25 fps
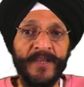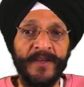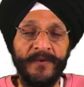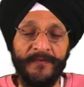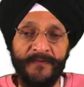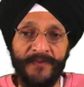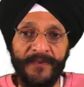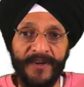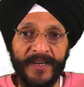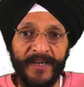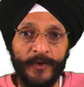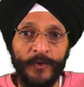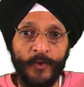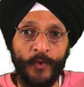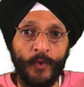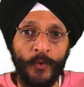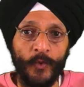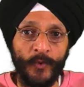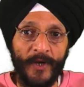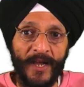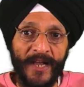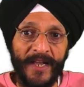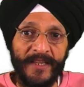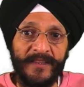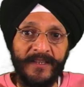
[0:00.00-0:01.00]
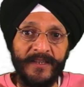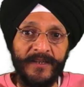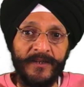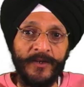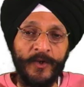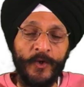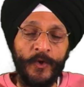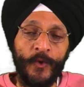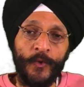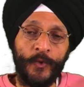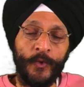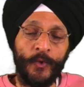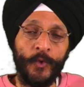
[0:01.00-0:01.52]
work together
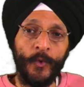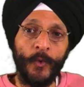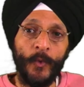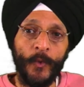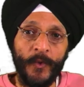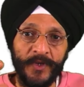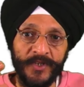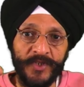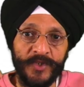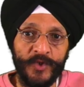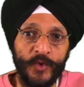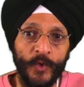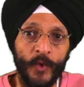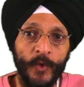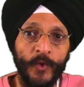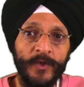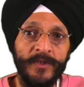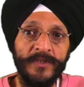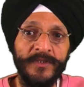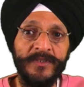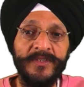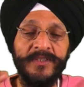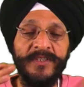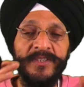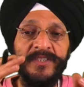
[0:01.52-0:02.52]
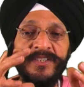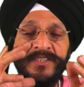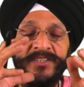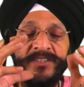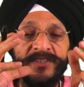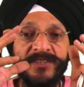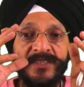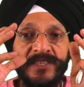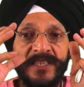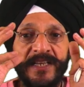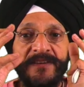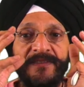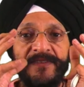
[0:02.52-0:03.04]
to ensure the
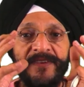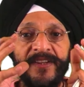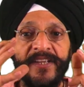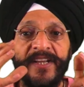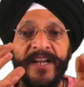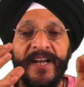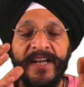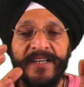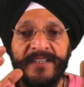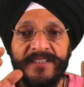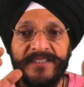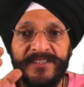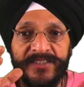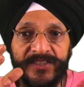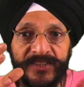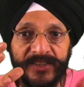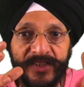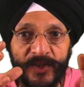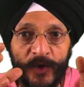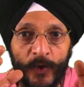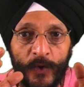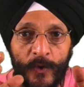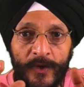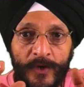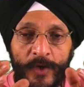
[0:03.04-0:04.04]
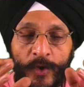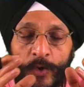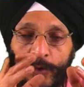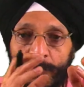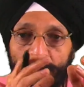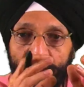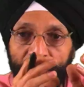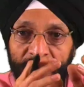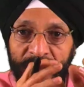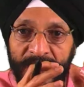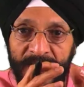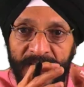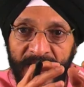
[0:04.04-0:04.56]
safety and security of
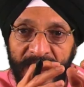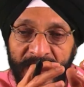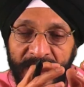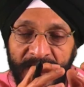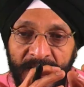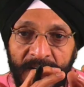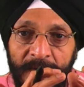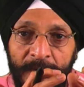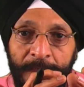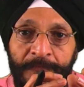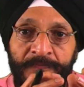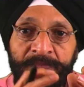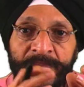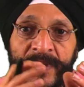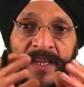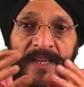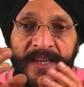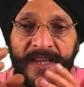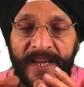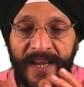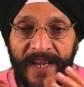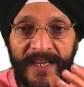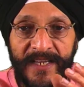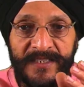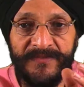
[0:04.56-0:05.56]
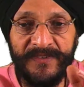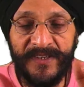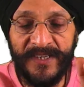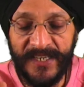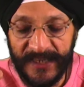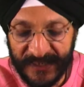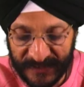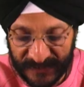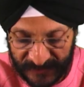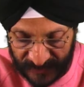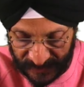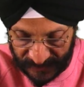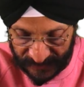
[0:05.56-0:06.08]
our data as well
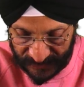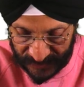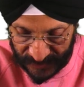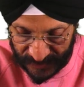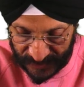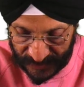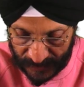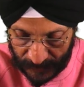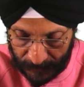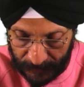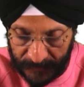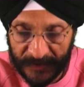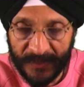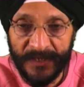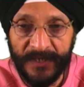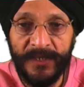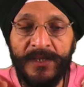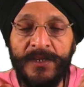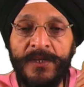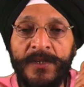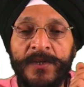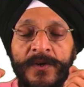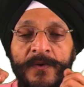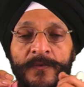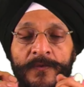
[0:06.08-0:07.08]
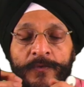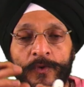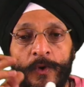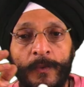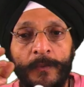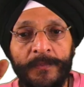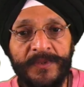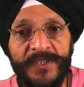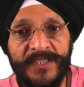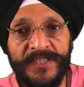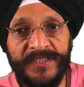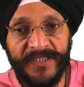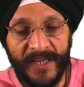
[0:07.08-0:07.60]
as the systems from
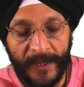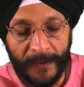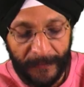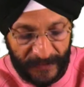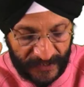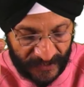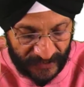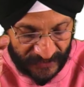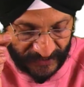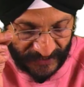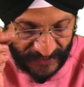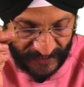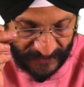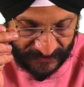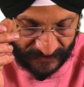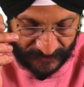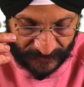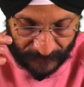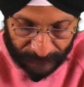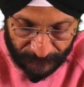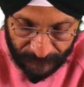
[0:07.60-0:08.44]
the cyber attacks.